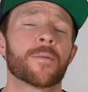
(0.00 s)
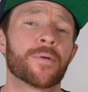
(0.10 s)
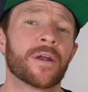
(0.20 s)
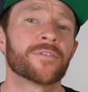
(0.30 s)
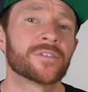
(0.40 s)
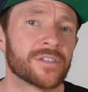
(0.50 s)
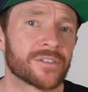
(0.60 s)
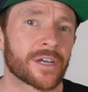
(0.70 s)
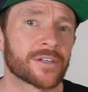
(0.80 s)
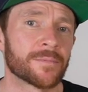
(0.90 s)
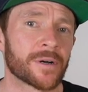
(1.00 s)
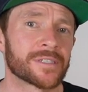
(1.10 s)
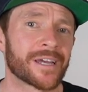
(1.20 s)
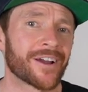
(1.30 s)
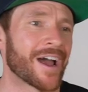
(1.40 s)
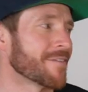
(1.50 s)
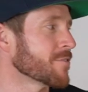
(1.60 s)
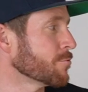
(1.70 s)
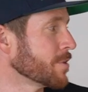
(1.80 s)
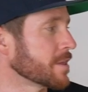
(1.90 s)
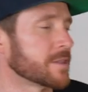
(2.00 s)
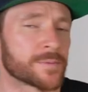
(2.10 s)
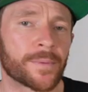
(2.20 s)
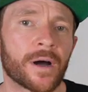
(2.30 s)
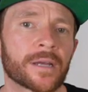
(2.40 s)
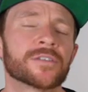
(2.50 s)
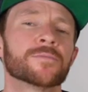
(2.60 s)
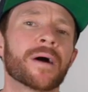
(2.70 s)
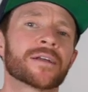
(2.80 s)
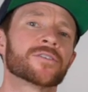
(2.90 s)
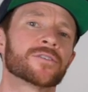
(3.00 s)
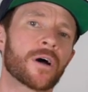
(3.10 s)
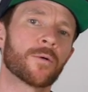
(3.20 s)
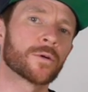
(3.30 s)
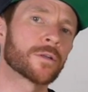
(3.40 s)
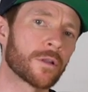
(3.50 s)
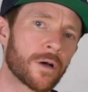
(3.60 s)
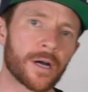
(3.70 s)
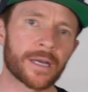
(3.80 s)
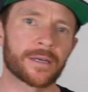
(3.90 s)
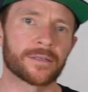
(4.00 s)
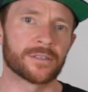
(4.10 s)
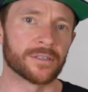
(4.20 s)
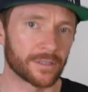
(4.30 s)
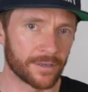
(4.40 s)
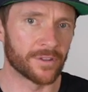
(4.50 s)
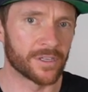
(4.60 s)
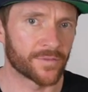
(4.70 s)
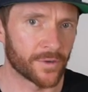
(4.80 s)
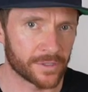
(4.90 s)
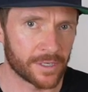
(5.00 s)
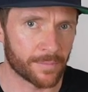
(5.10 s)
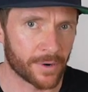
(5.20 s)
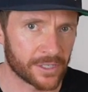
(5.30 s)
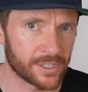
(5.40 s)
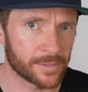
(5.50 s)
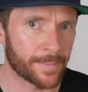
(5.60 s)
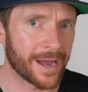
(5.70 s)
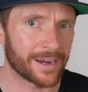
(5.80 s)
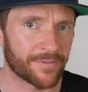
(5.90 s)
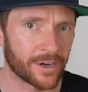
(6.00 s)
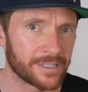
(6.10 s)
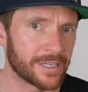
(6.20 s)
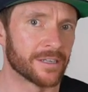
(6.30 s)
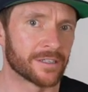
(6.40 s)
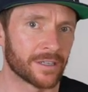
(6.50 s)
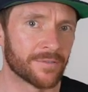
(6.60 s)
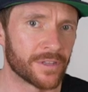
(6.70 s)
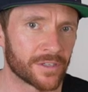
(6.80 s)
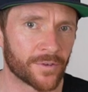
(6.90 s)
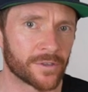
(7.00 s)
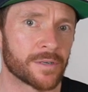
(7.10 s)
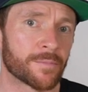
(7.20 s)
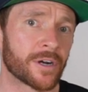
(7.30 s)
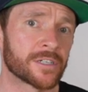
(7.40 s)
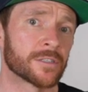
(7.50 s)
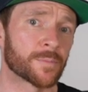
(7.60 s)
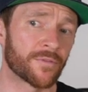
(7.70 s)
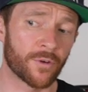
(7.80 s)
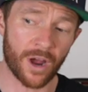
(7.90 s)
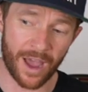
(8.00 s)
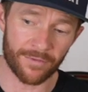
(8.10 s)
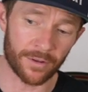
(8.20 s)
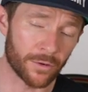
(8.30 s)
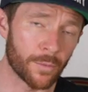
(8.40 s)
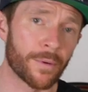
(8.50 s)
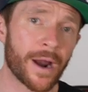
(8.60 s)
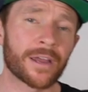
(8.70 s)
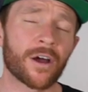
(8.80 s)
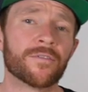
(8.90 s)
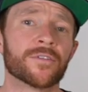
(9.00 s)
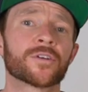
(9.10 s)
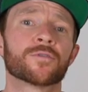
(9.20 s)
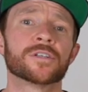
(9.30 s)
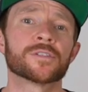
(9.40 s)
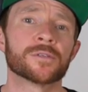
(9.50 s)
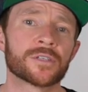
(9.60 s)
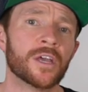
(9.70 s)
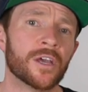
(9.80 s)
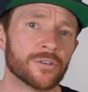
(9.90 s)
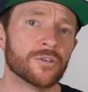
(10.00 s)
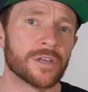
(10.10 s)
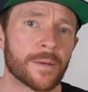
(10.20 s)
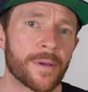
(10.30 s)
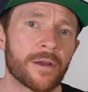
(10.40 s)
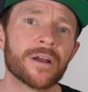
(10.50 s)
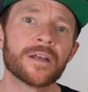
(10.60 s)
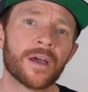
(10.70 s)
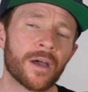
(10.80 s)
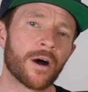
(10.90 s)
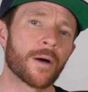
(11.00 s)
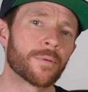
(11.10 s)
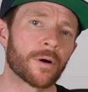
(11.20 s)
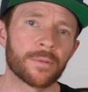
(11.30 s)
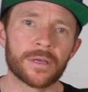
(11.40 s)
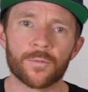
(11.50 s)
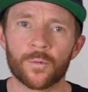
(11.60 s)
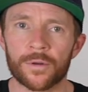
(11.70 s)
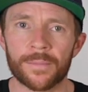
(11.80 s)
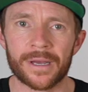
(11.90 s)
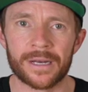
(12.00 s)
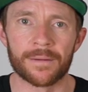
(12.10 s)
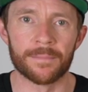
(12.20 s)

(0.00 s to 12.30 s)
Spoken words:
I preface this section by saying I haven't ridden this bike as much as I would like to deliver this first impressions, but if I didn't deliver this first impressions before I have a little break over the Christmas New Year period, I probably would have been